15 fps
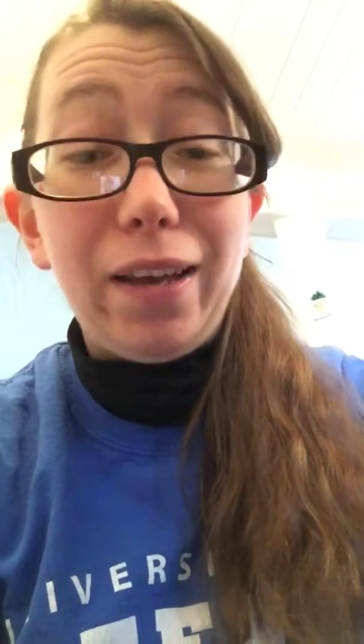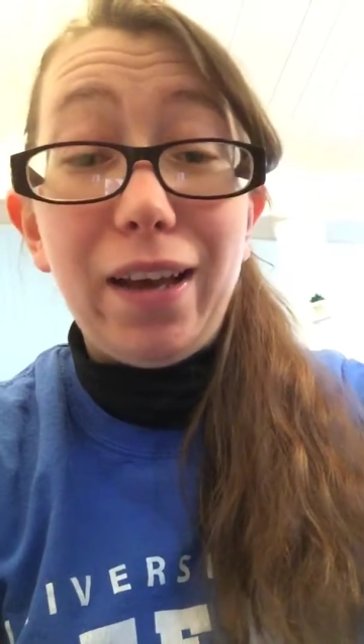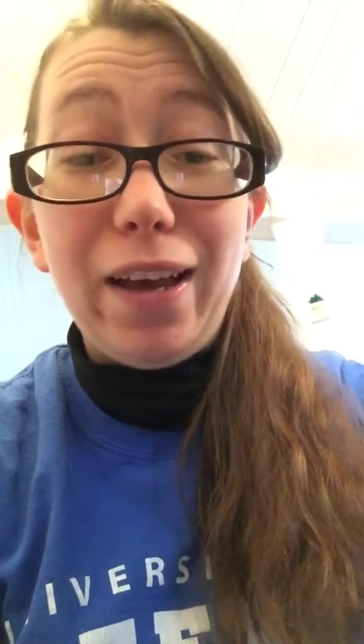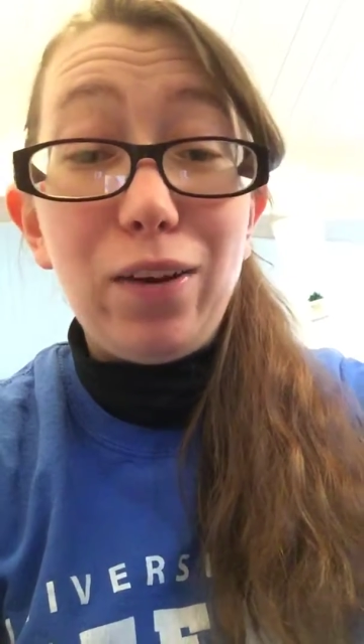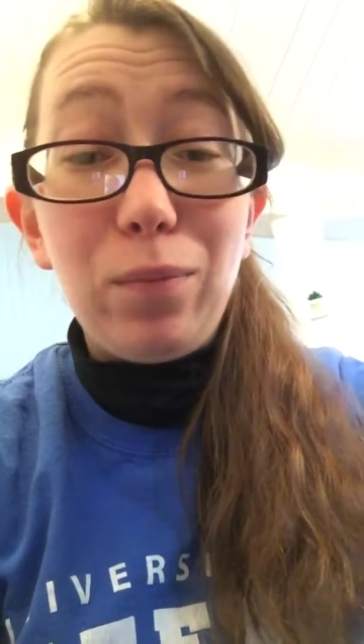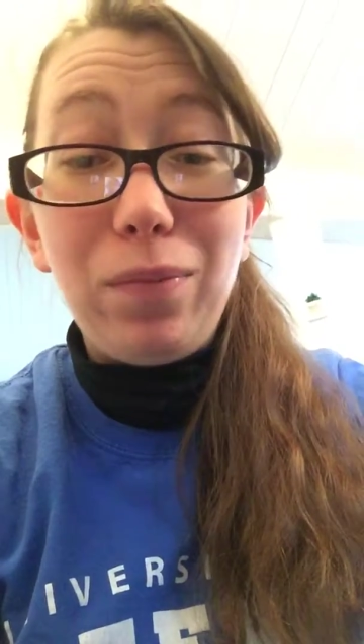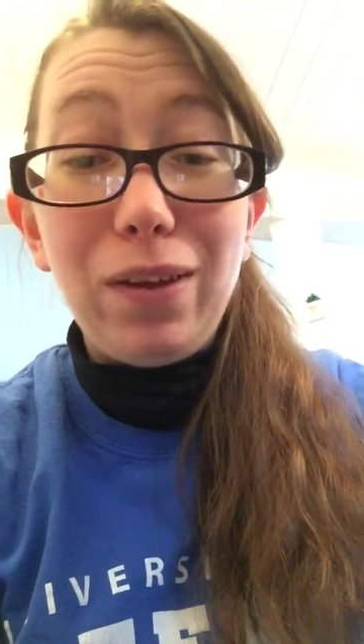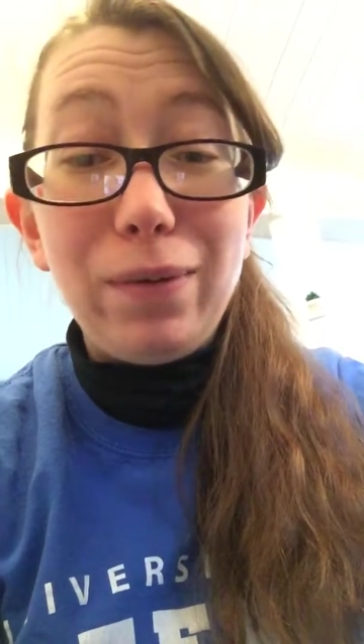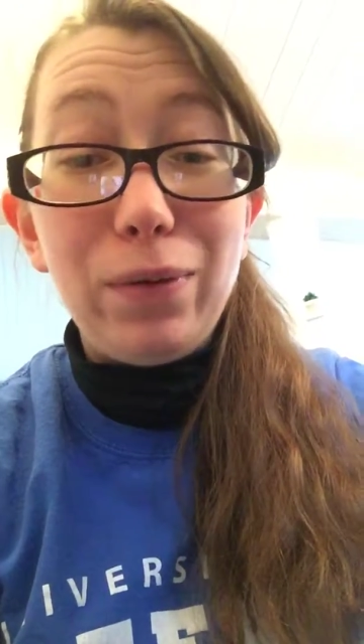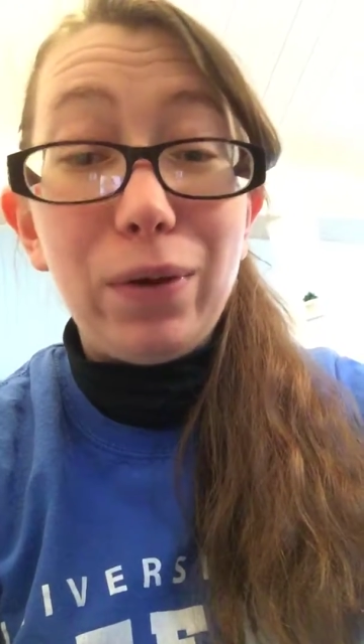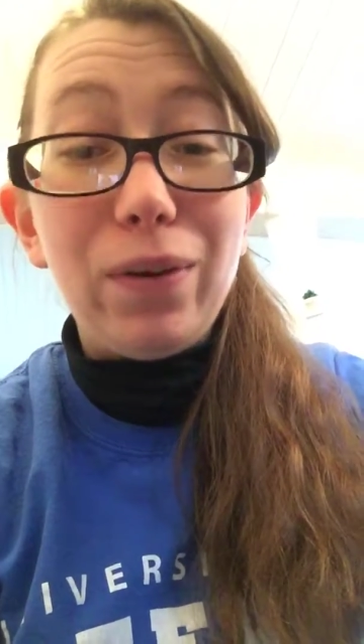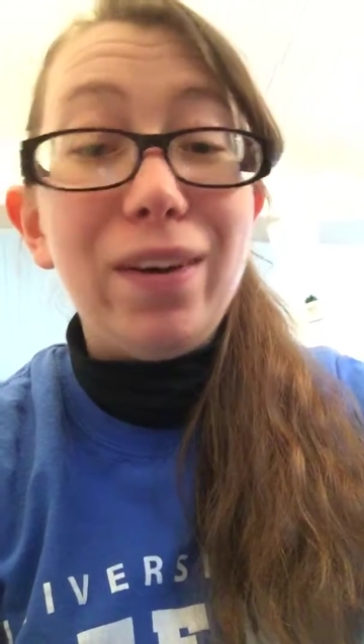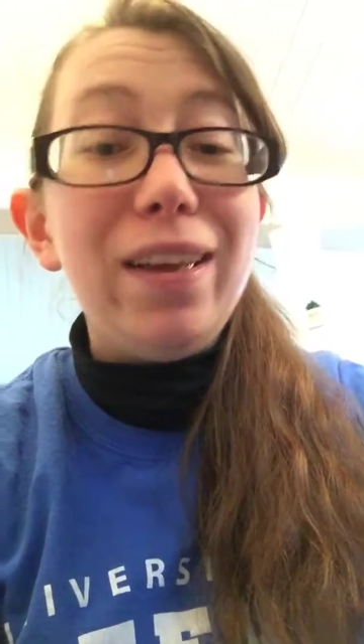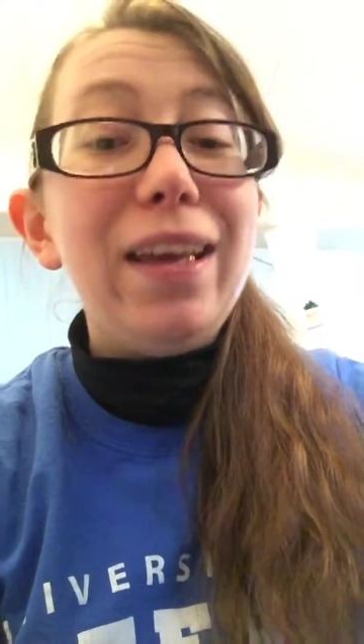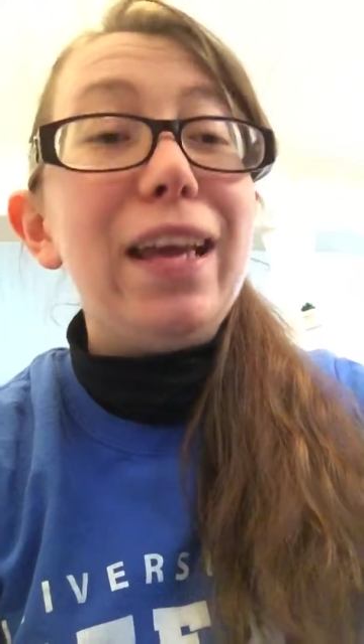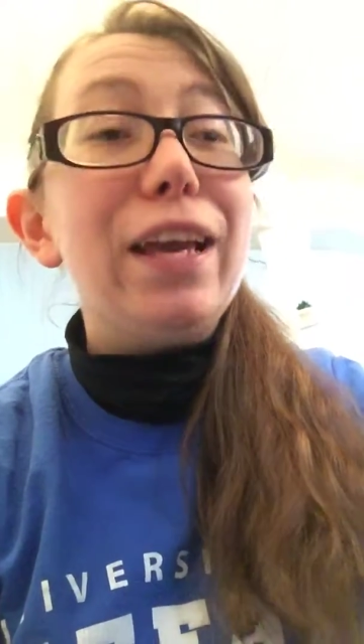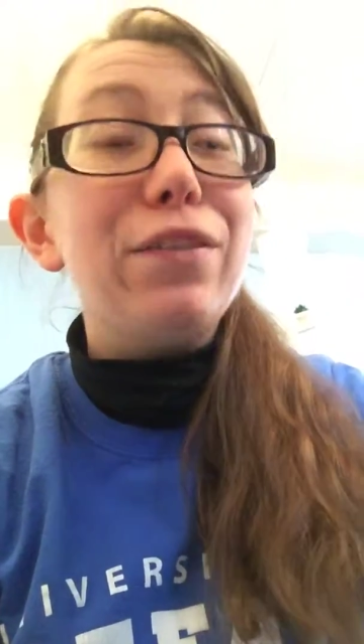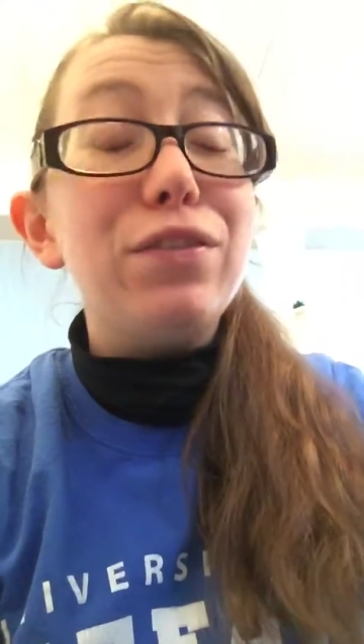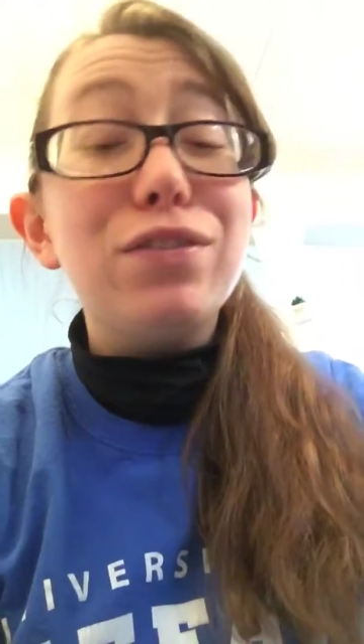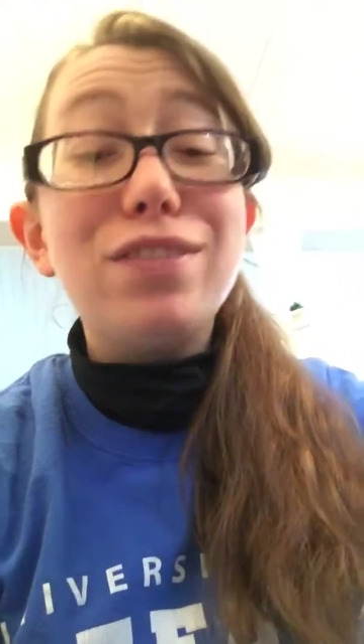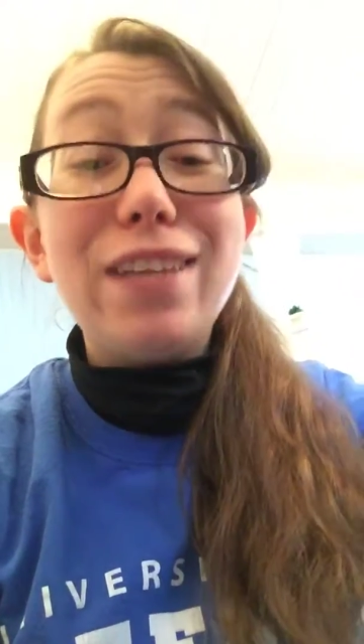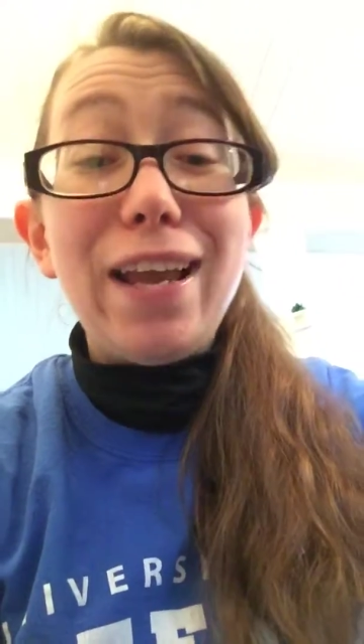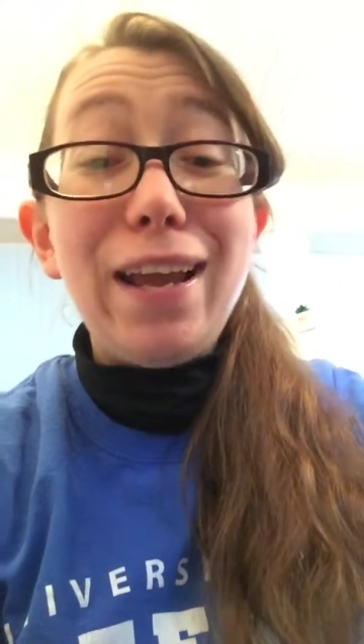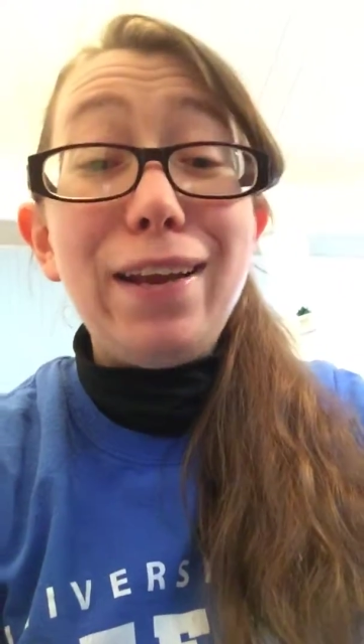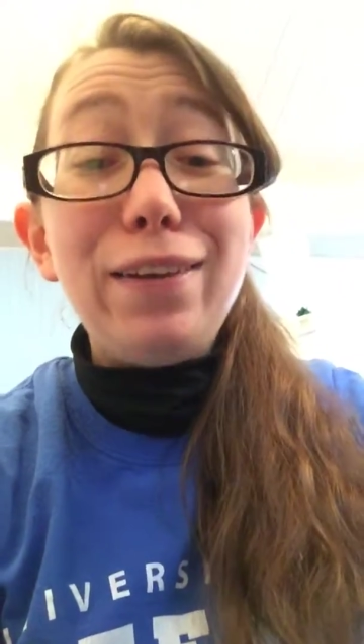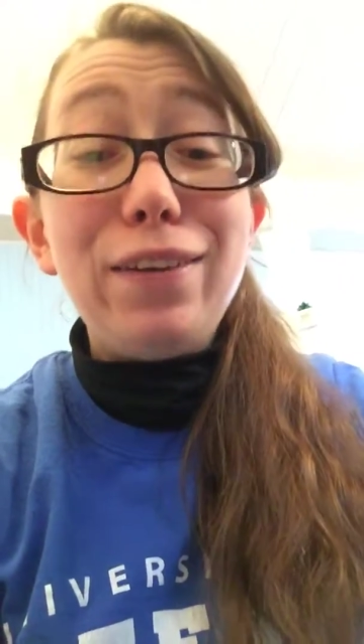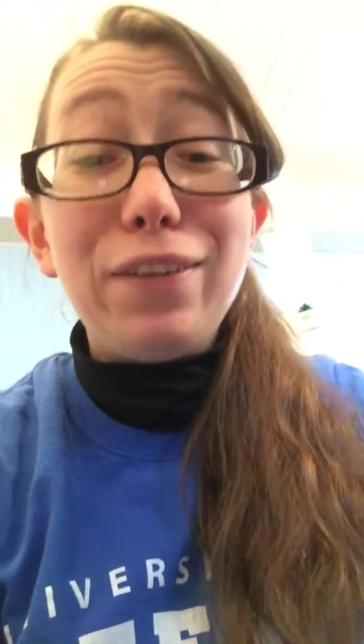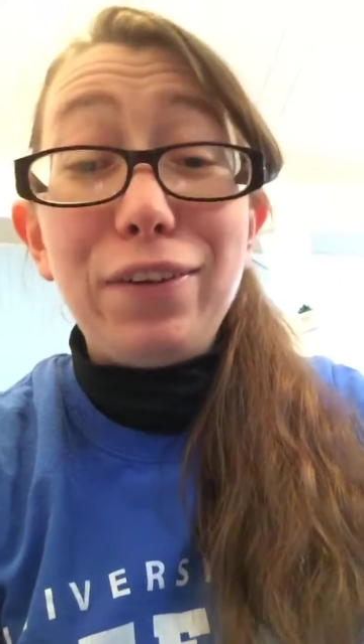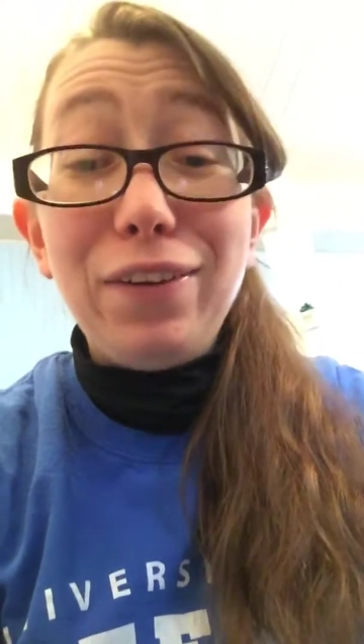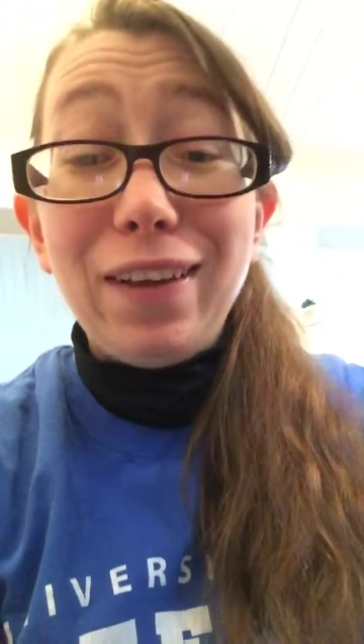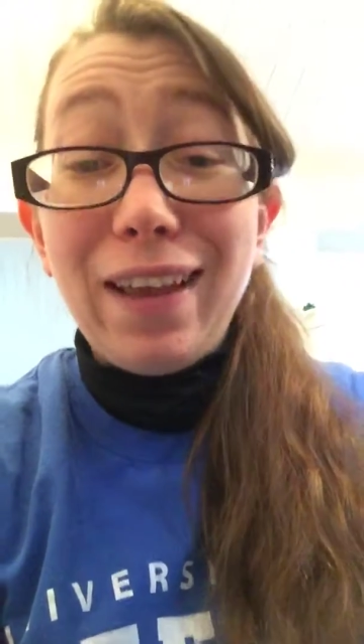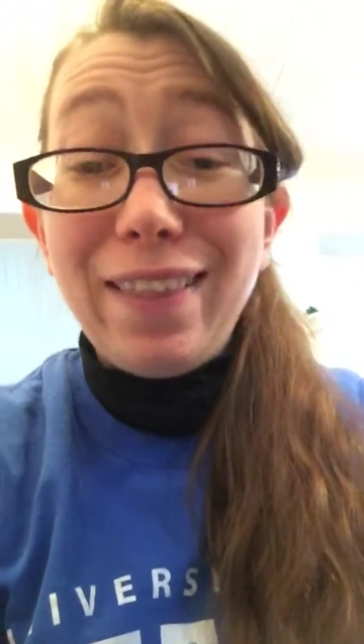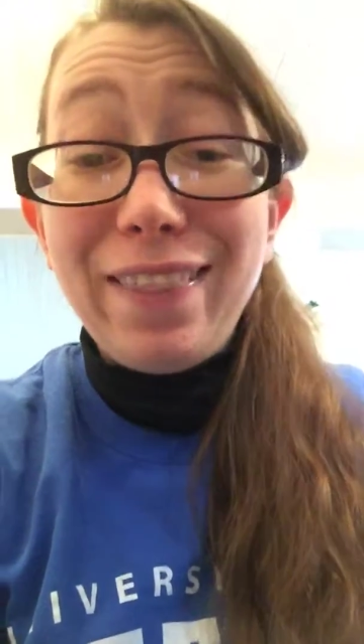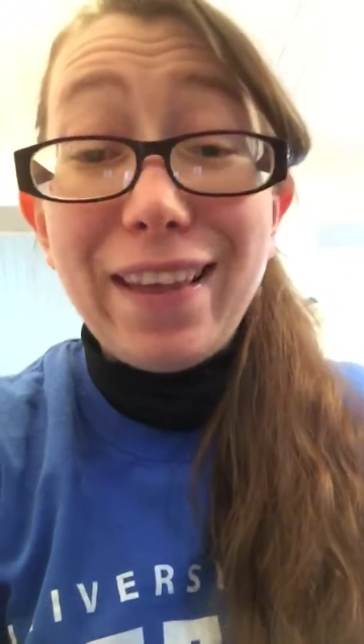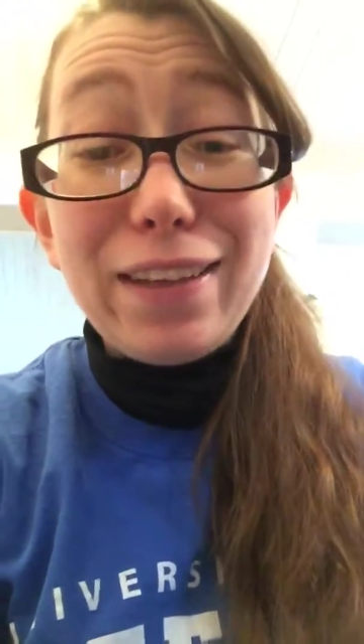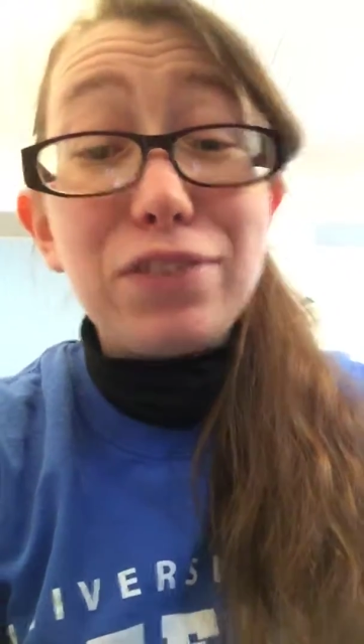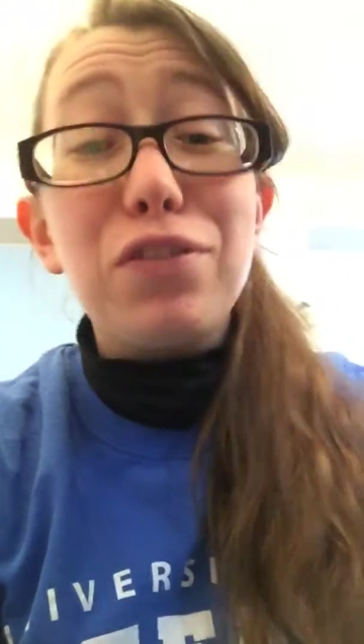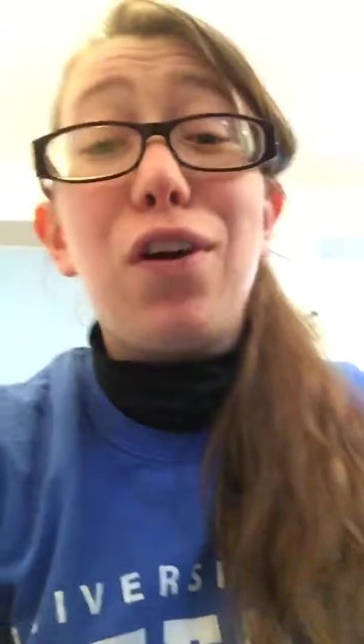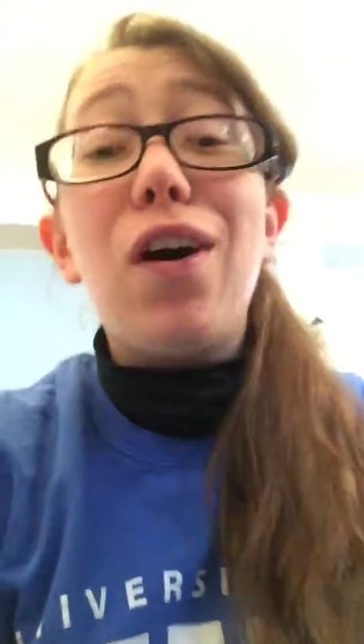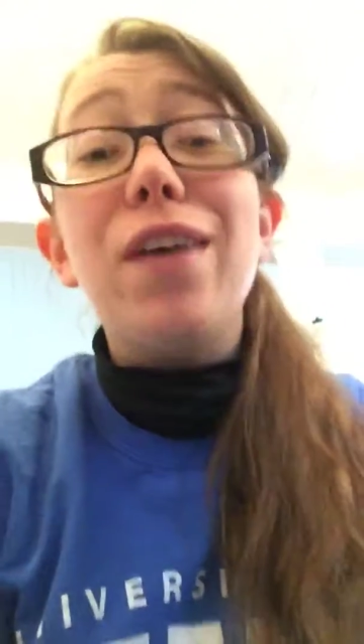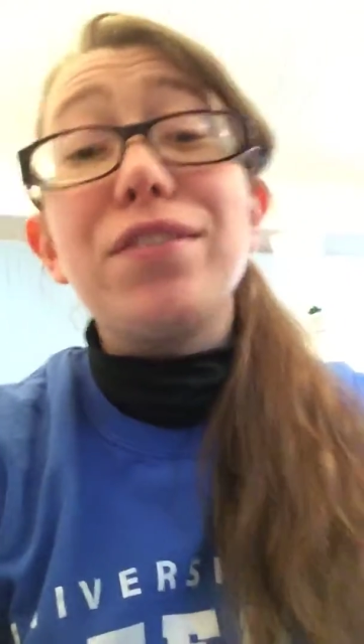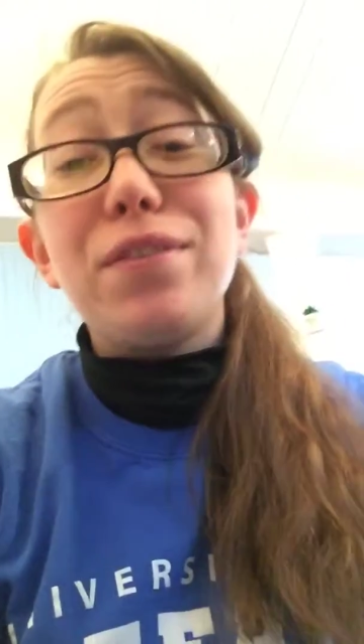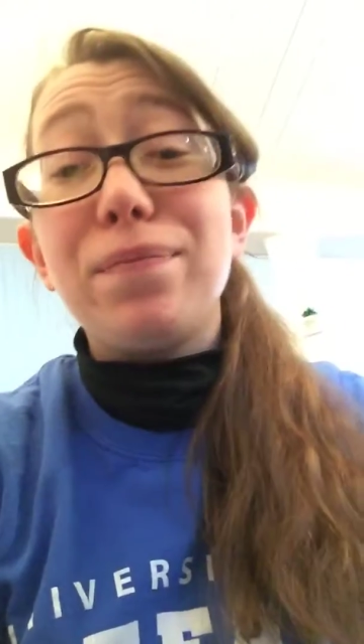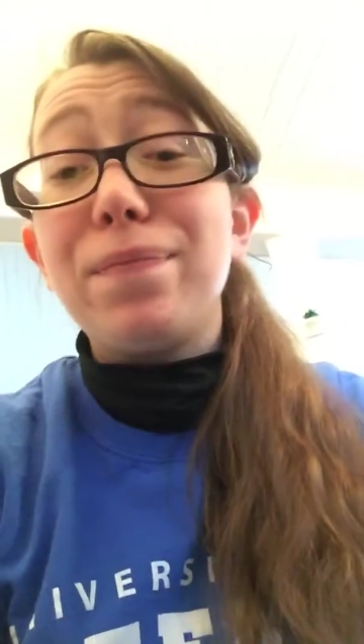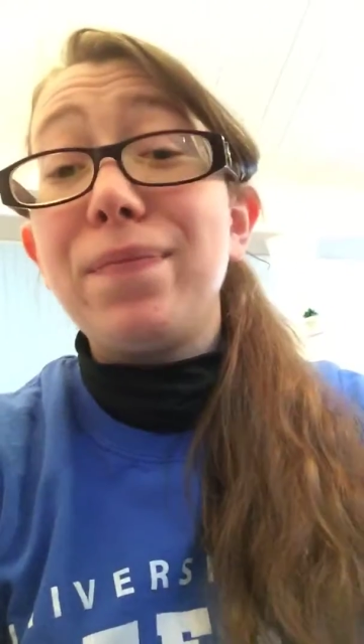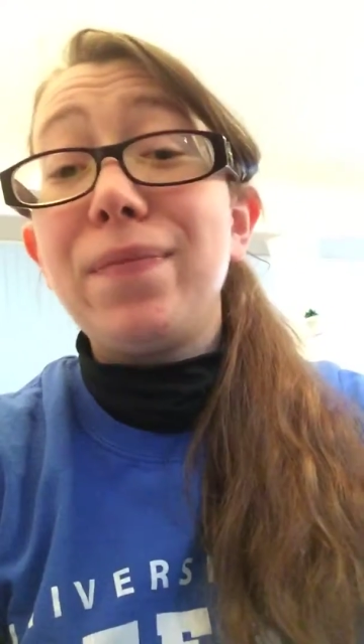I don't blame you. If you stayed, that's awesome.